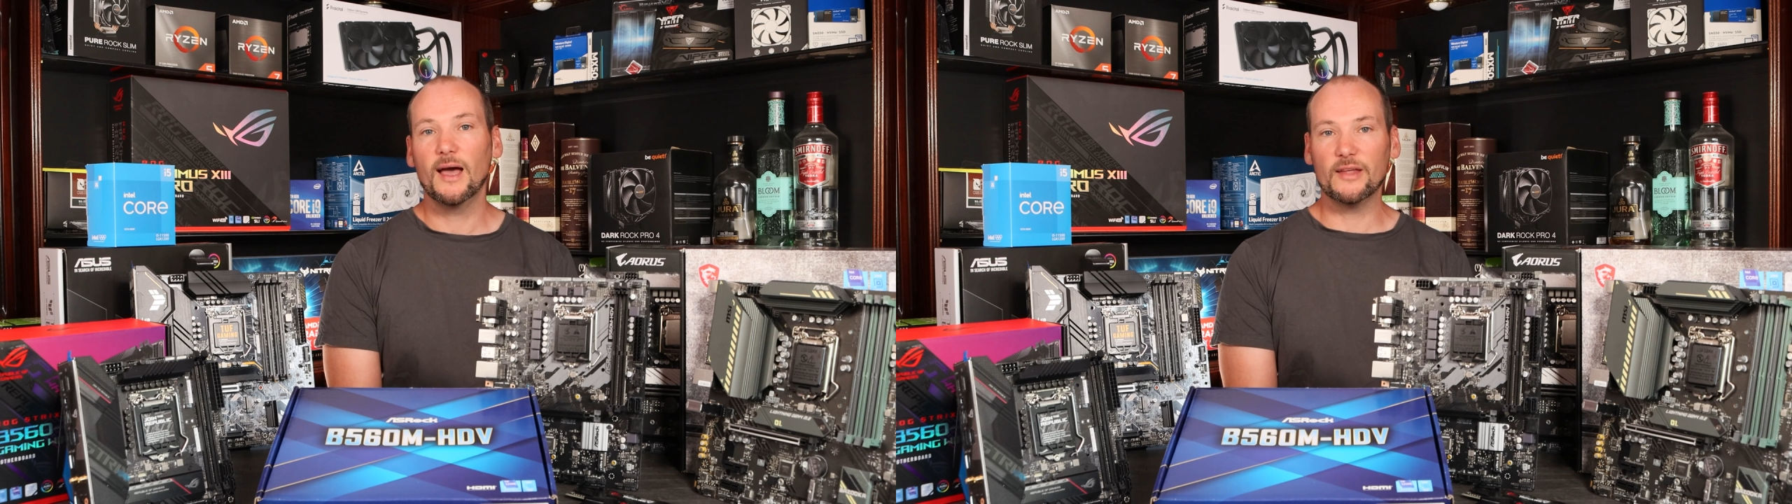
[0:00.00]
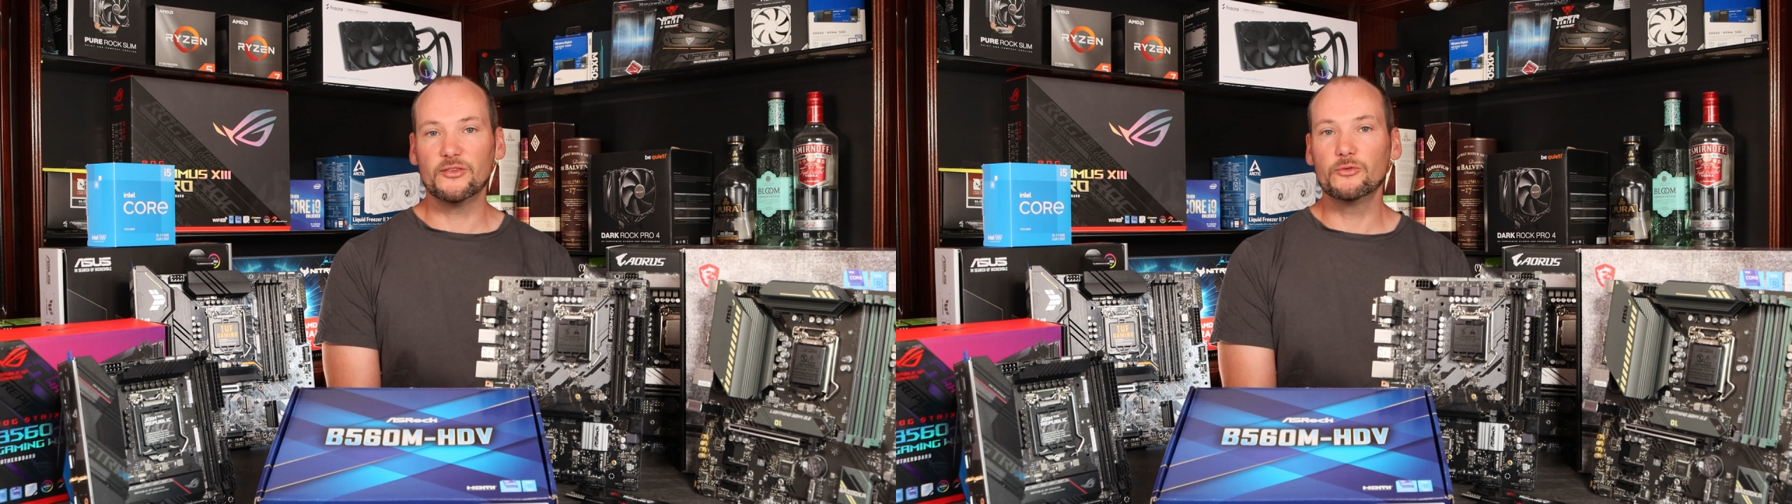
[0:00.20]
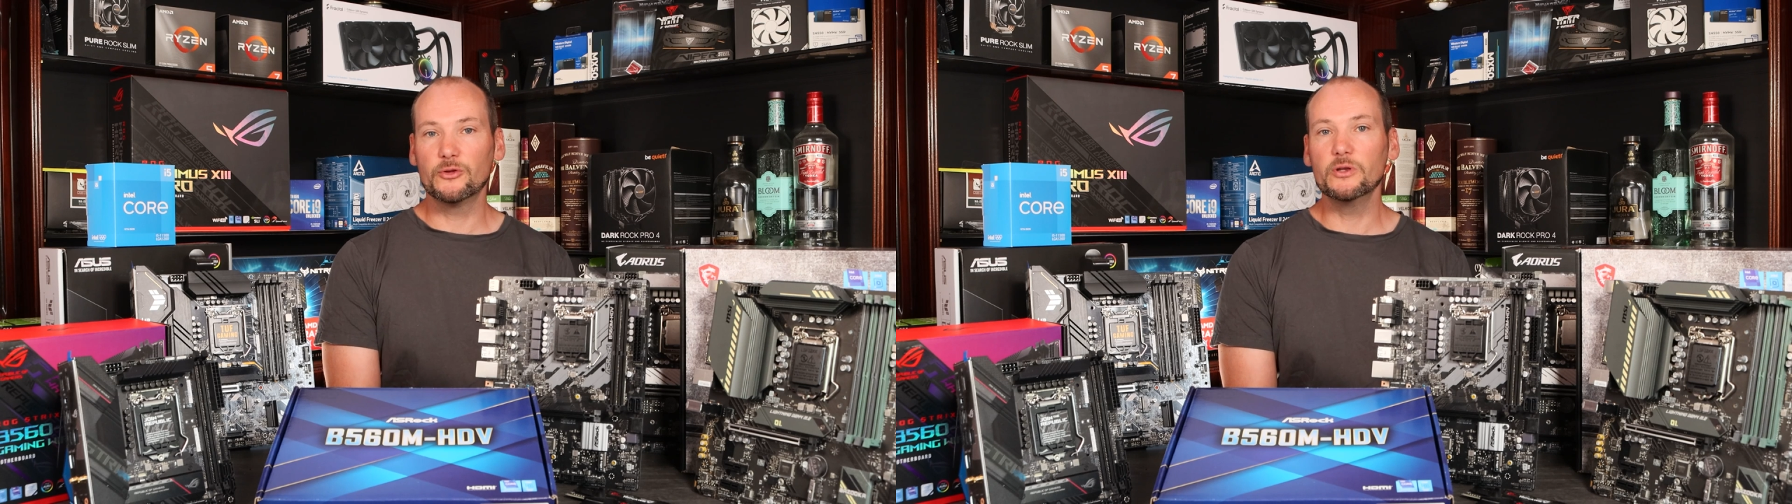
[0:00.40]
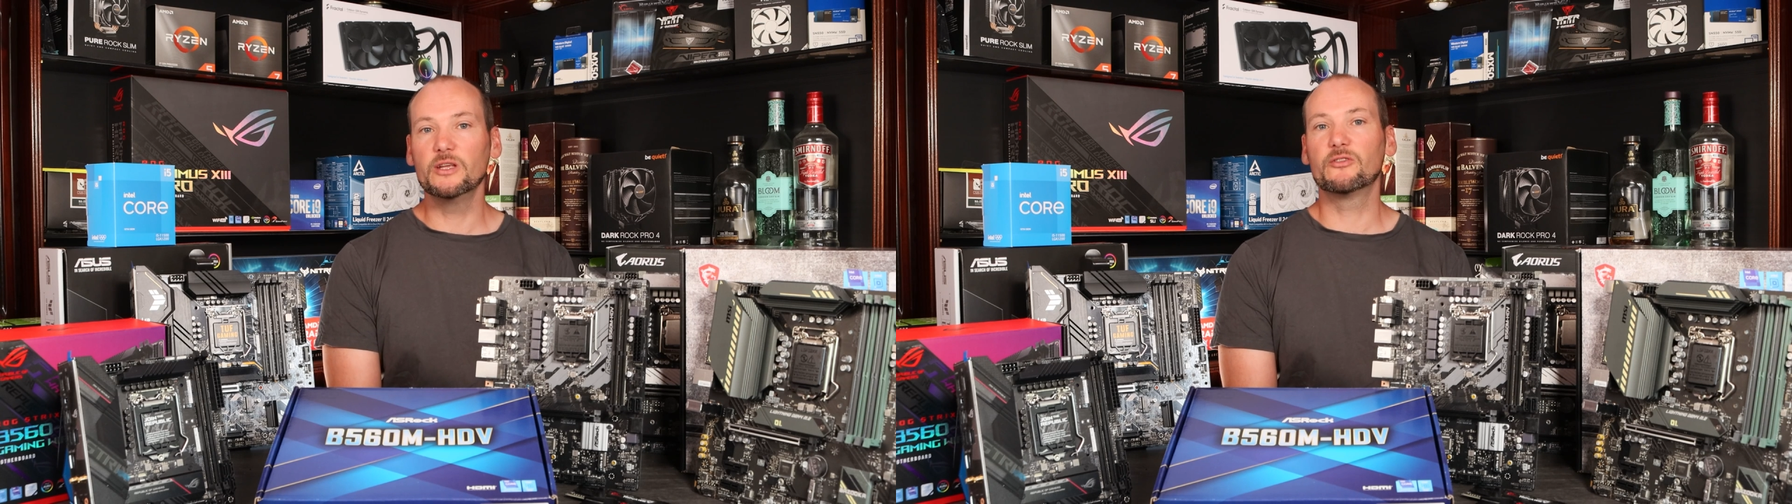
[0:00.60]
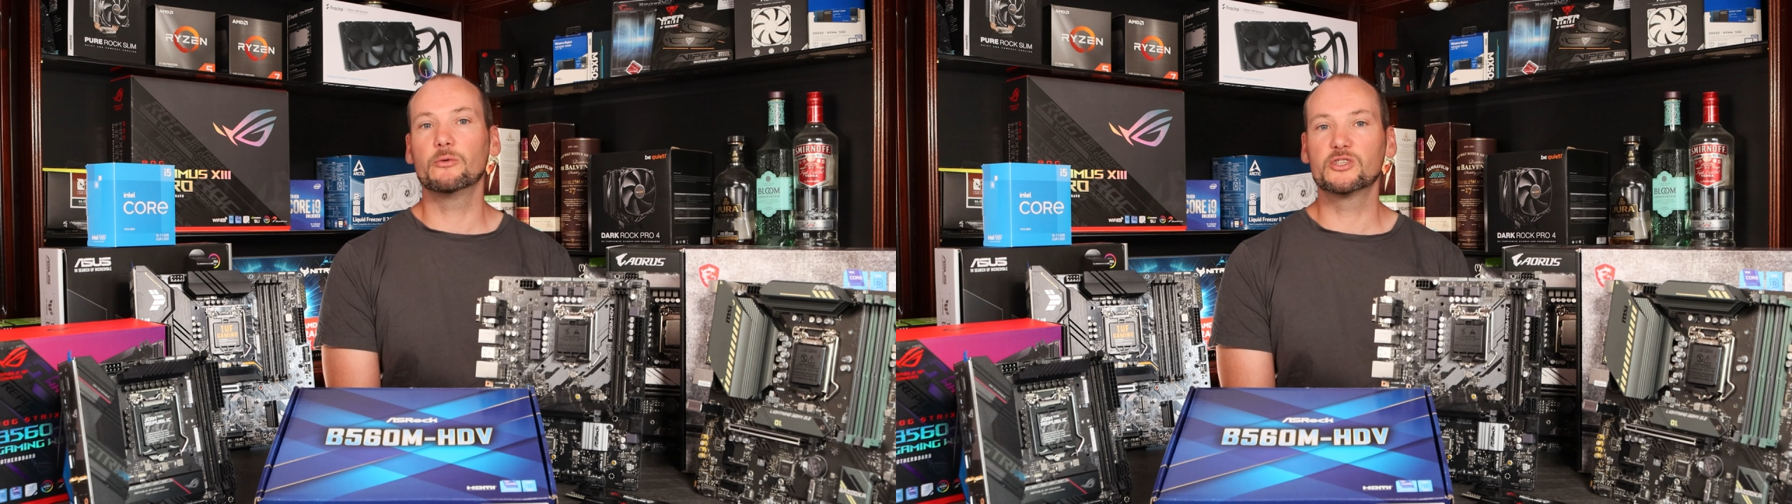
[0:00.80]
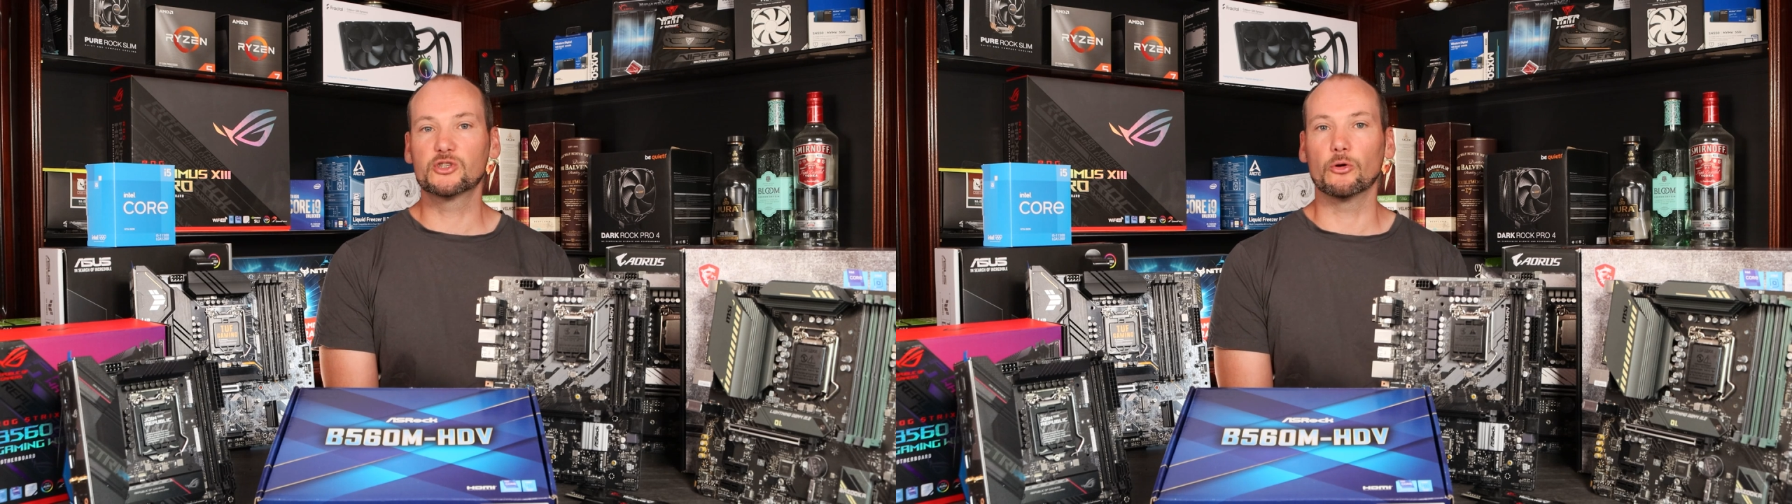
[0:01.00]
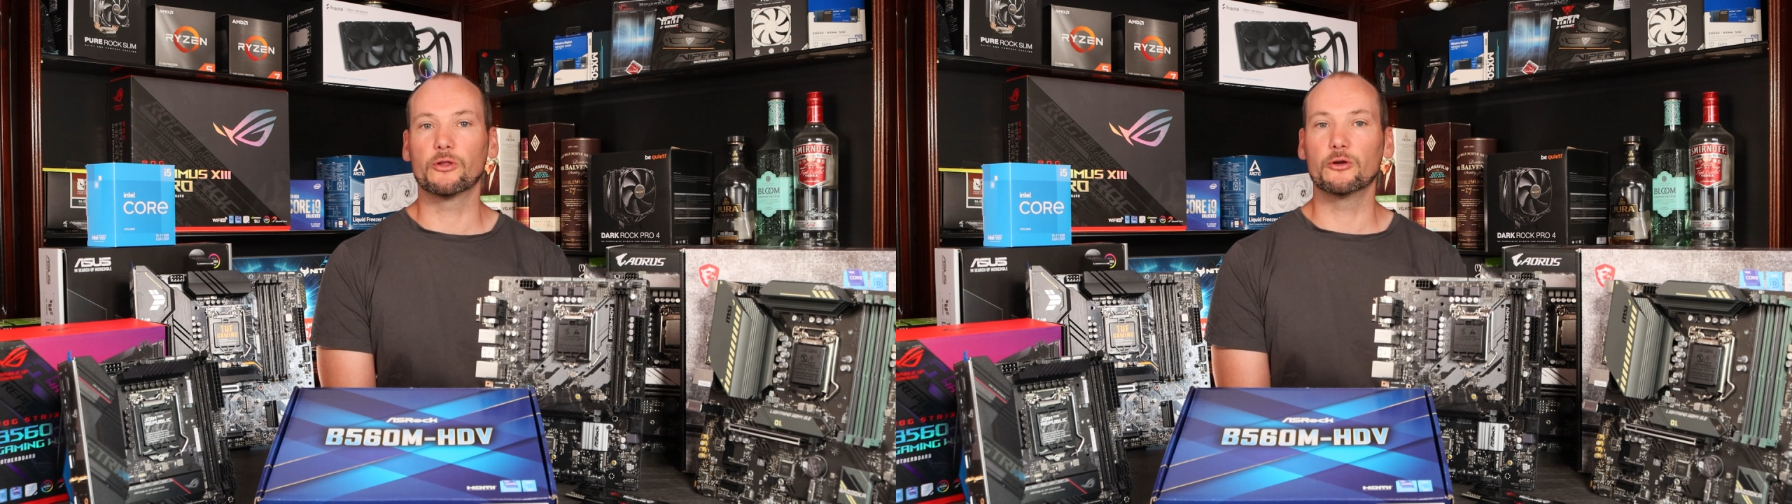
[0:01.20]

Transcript: and you do need to ensure